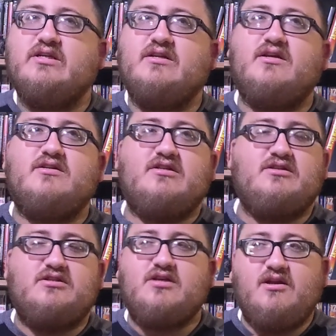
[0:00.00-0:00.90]
and is it
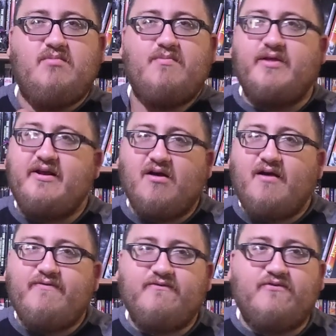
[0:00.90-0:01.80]
just going to be played
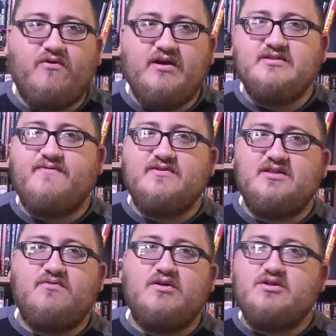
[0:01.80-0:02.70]
off in 4 as if it's
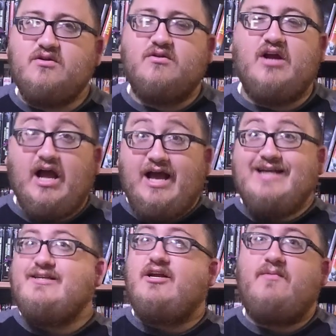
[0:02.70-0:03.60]
the original, or
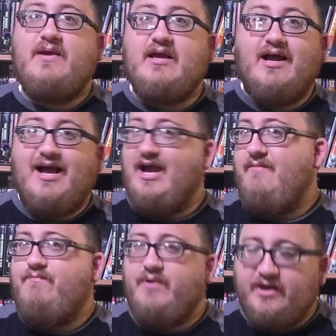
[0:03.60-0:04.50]
is it going to be
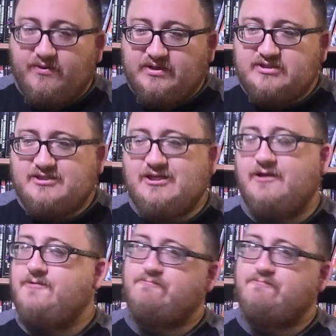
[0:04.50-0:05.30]
ambiguous?